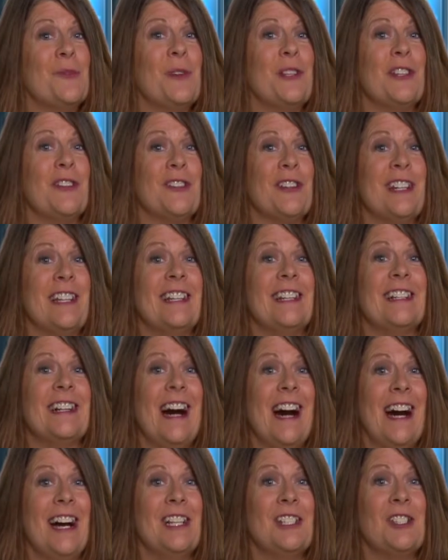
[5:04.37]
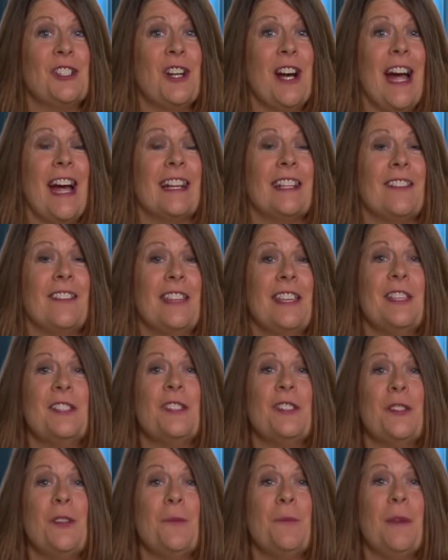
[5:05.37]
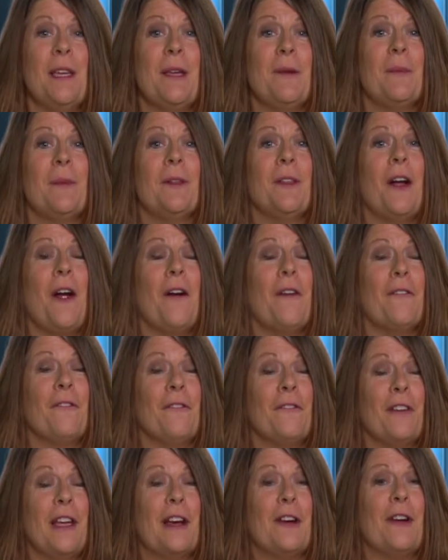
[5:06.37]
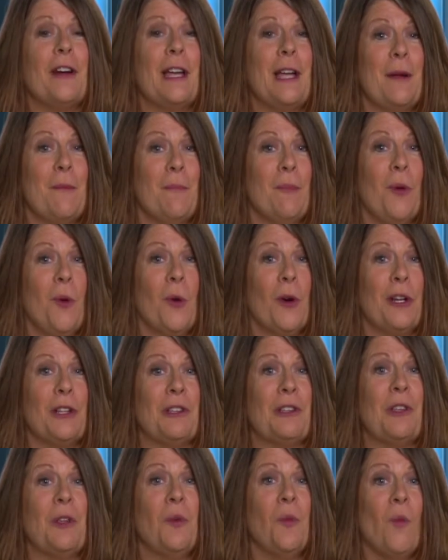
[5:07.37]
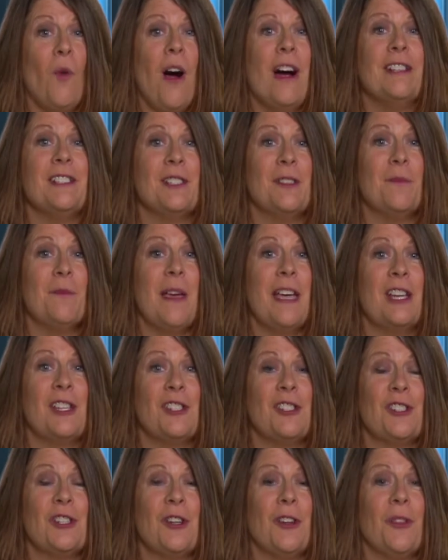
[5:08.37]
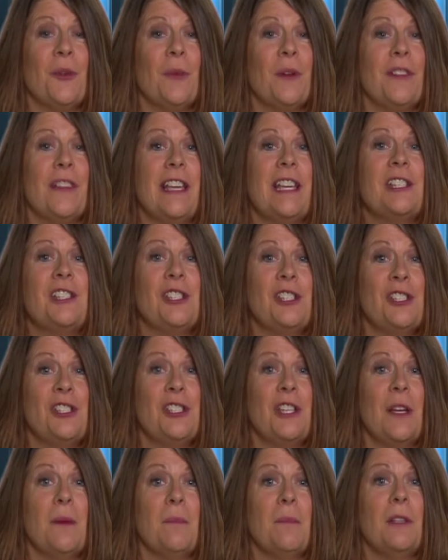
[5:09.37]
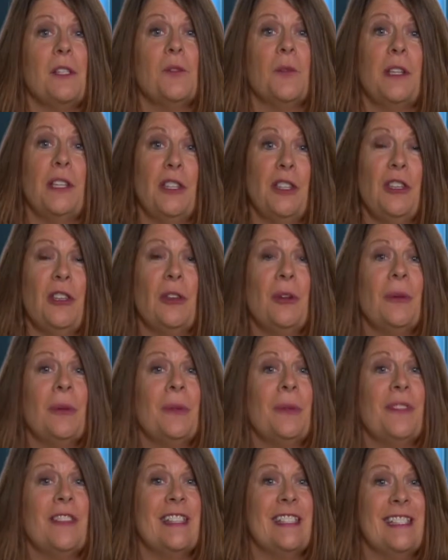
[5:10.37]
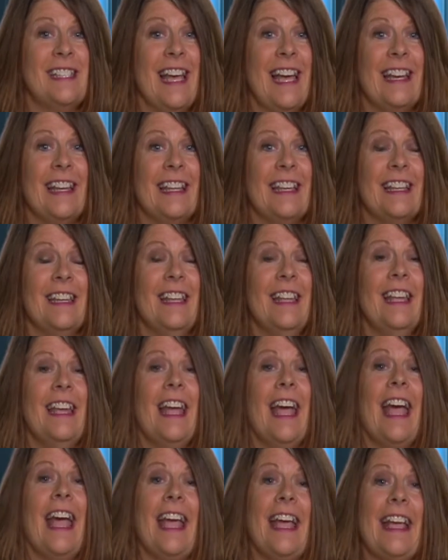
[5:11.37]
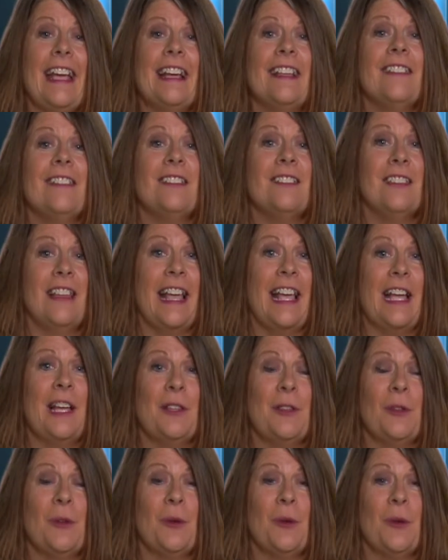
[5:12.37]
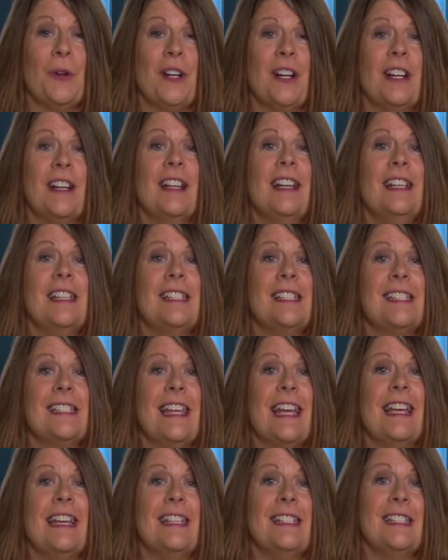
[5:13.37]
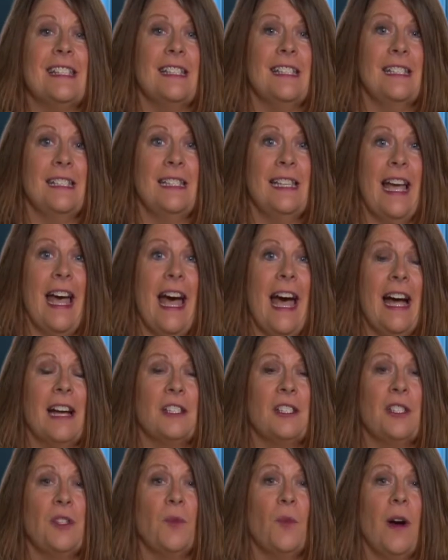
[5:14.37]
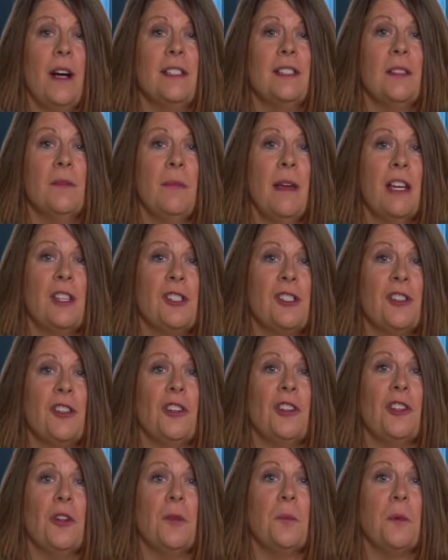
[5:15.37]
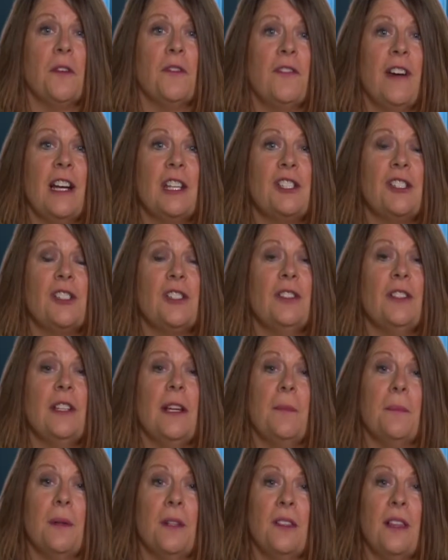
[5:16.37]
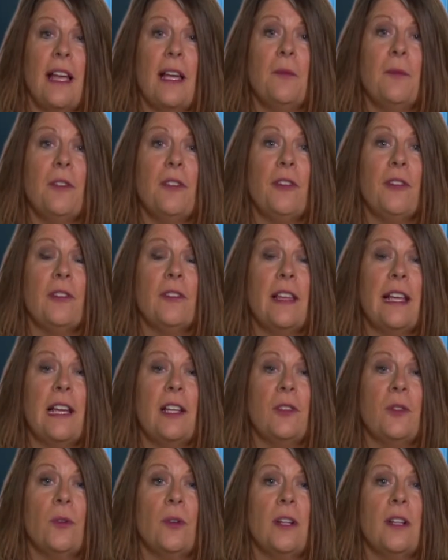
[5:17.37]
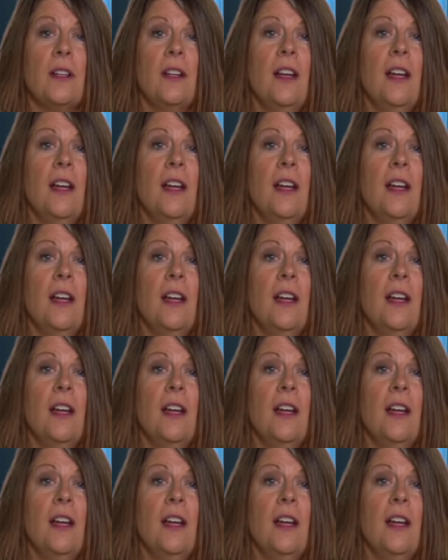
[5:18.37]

when you're in a contract, these 2 people are very important. You want to make sure the relationship between you, the tenant, and the landlord stays intact. You want to make sure you're professional and polite with your landlord